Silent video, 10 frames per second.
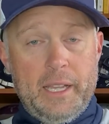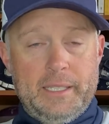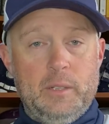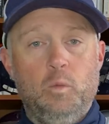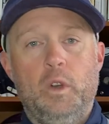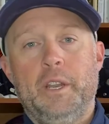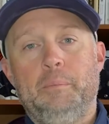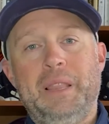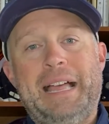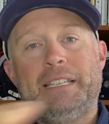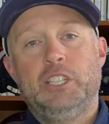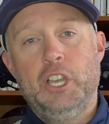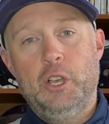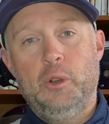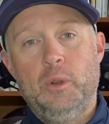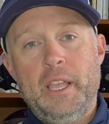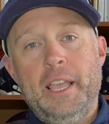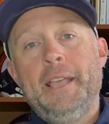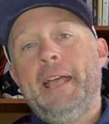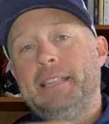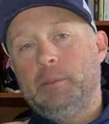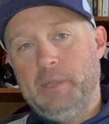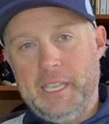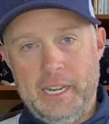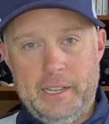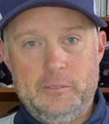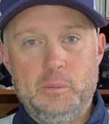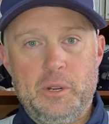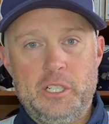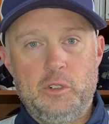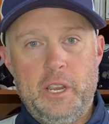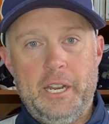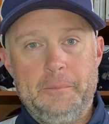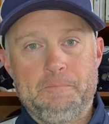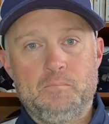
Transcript: I didn't want to plateau at the beginning of spring training.